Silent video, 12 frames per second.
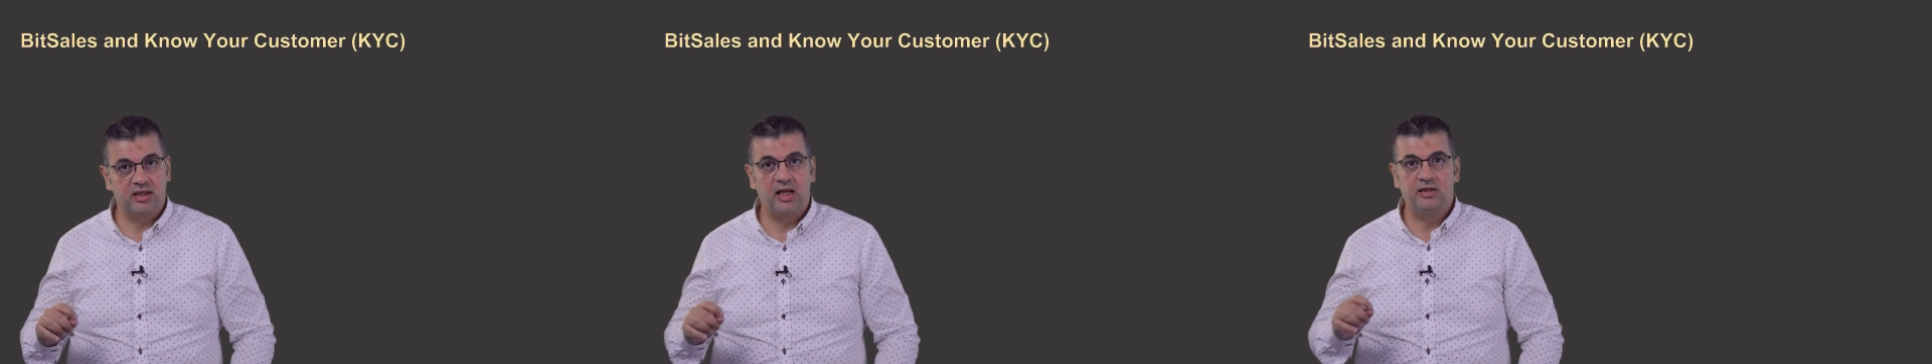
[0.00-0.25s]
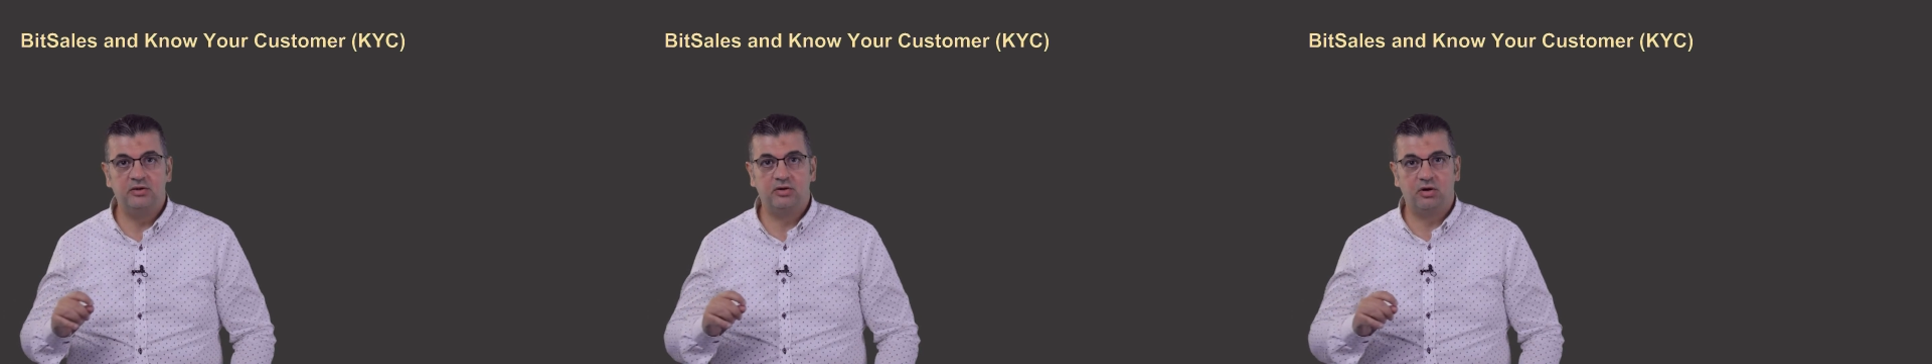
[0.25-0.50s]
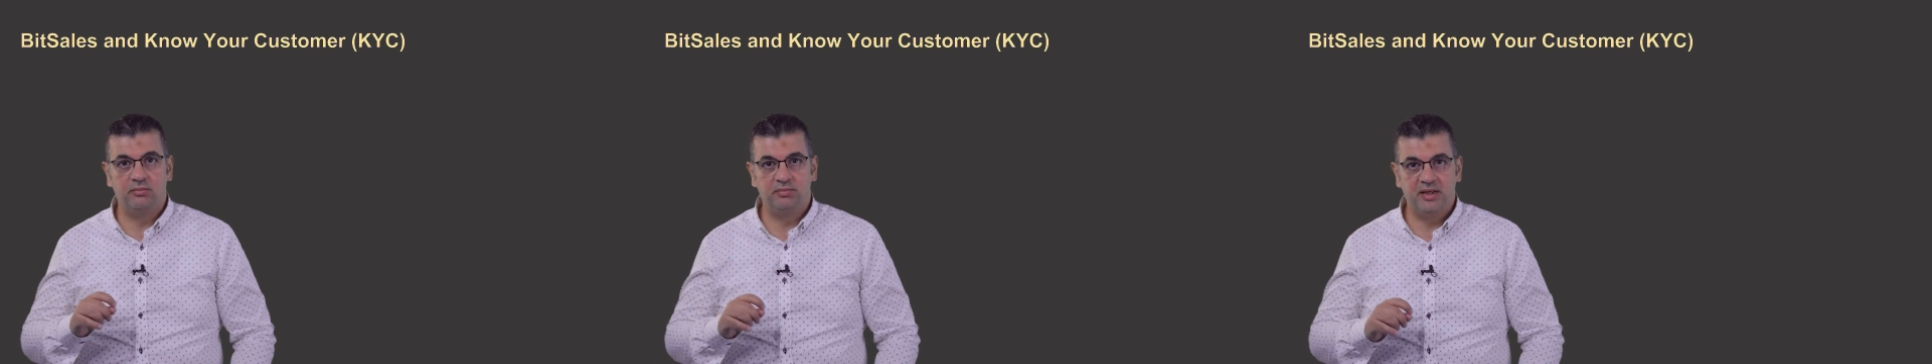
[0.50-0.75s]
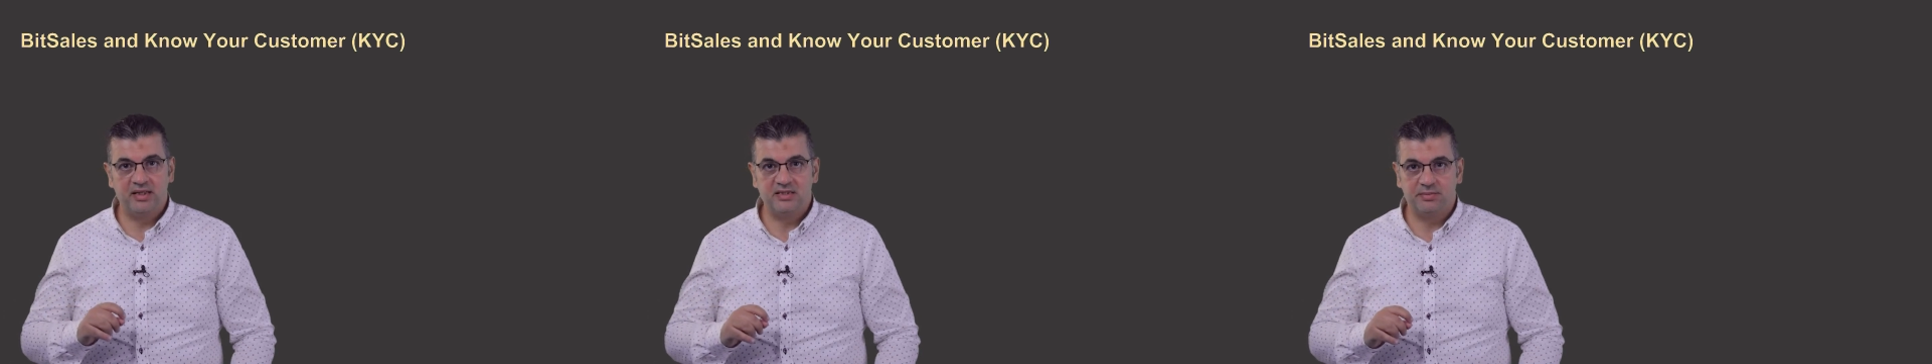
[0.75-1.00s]
and
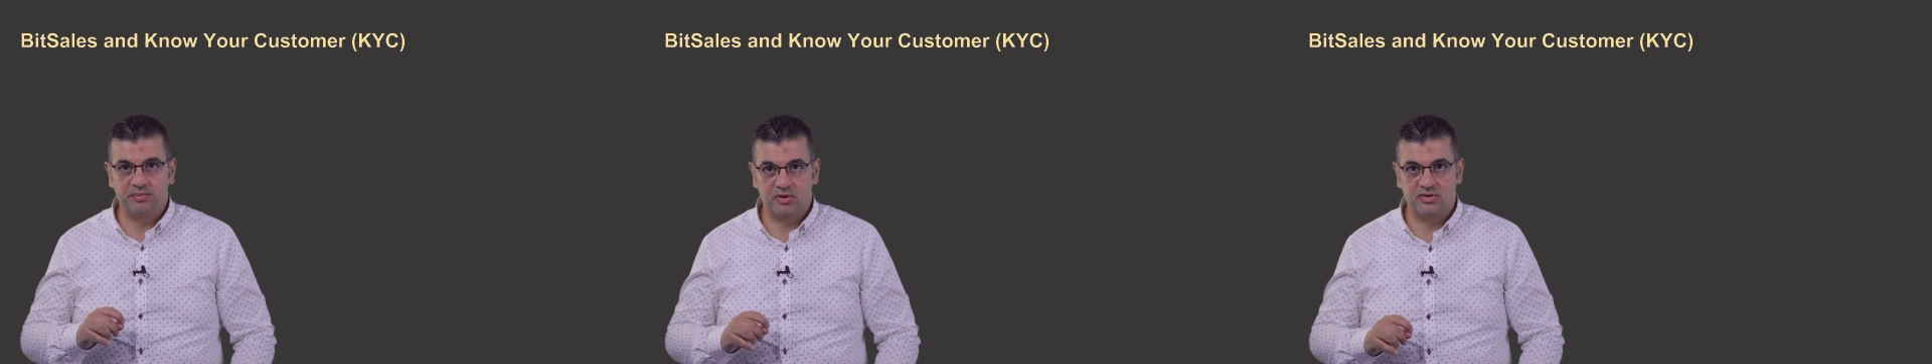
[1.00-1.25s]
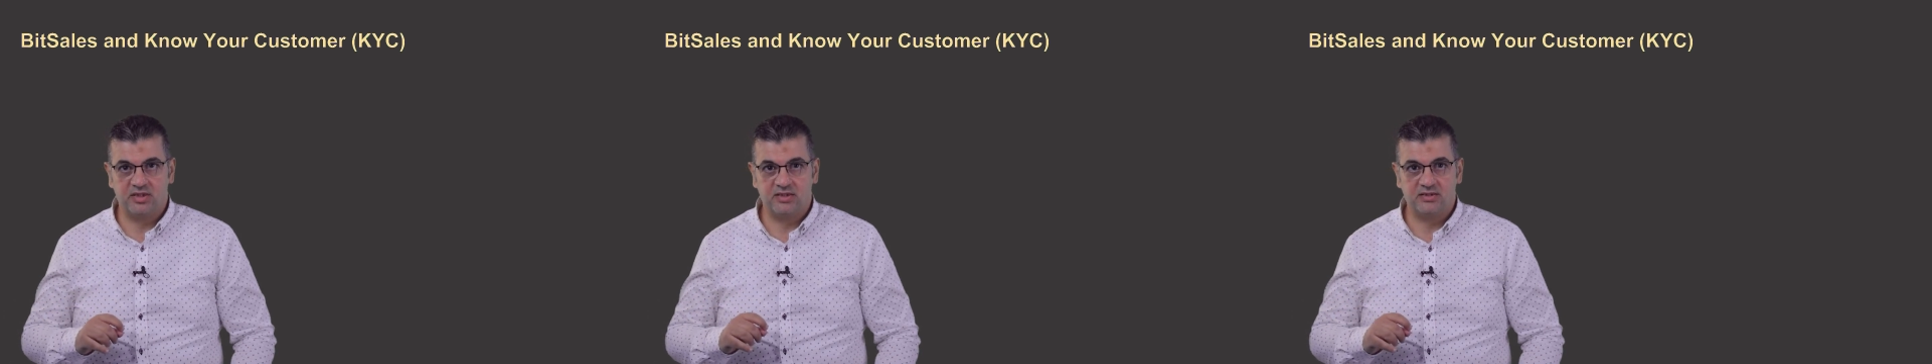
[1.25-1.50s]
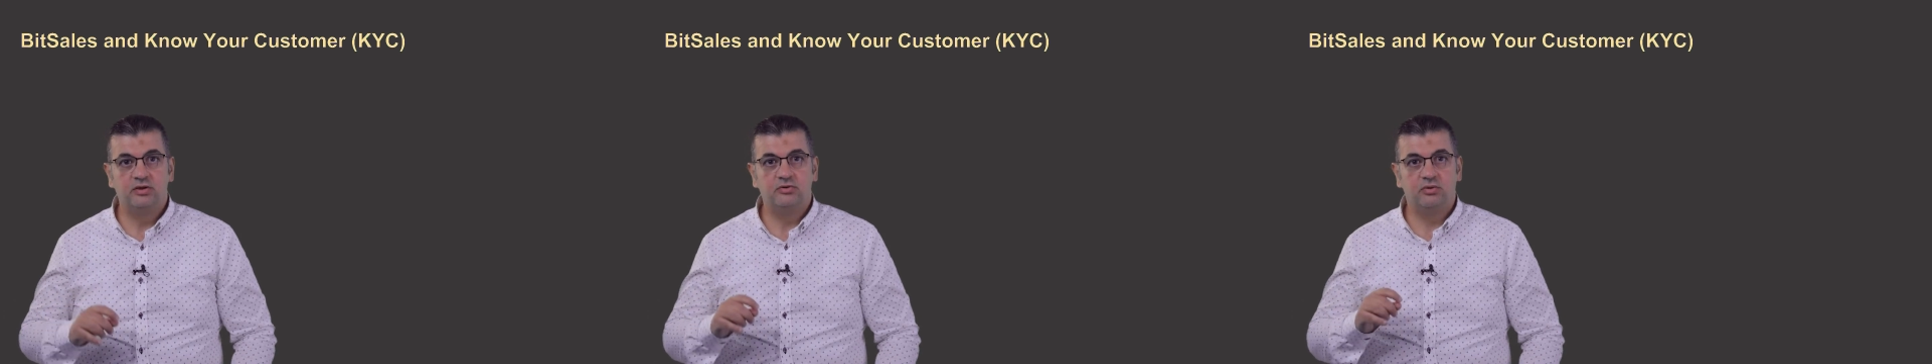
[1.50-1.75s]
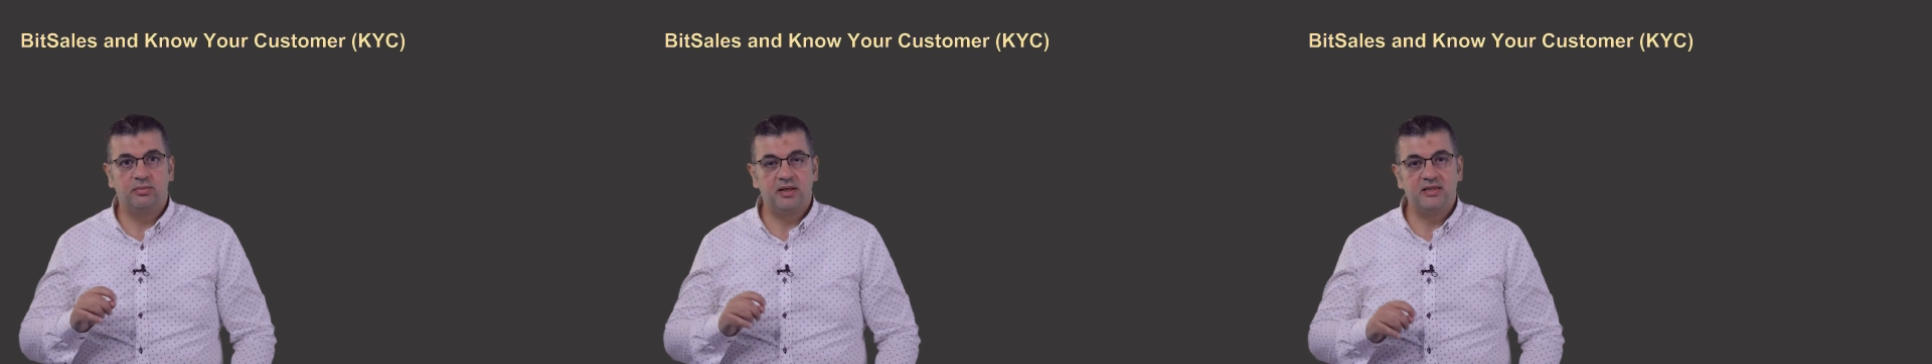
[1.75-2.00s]
complex process to
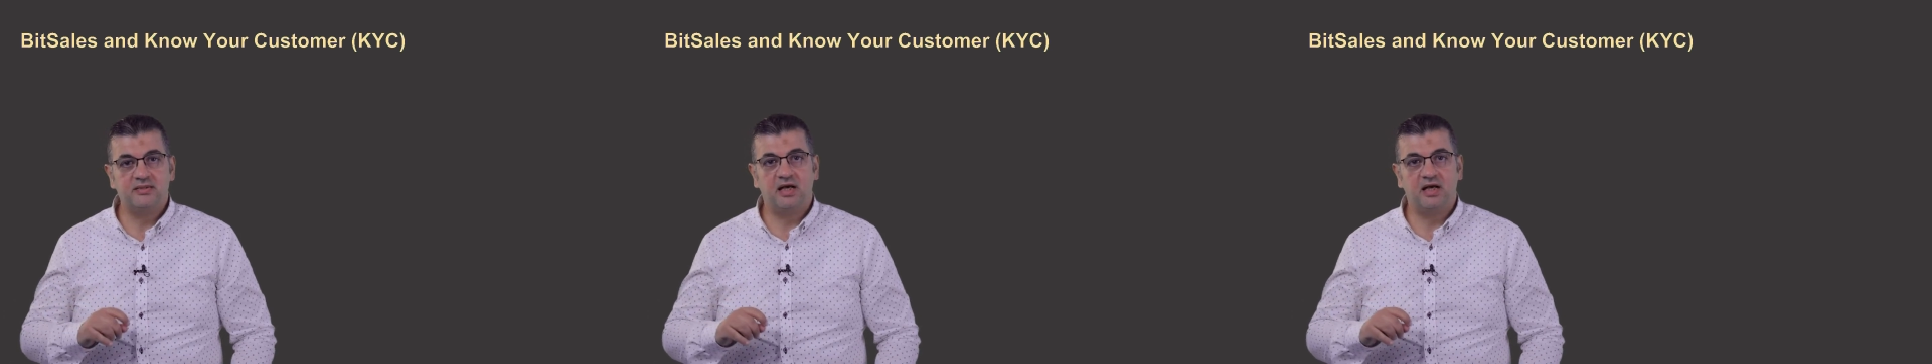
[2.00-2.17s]
pass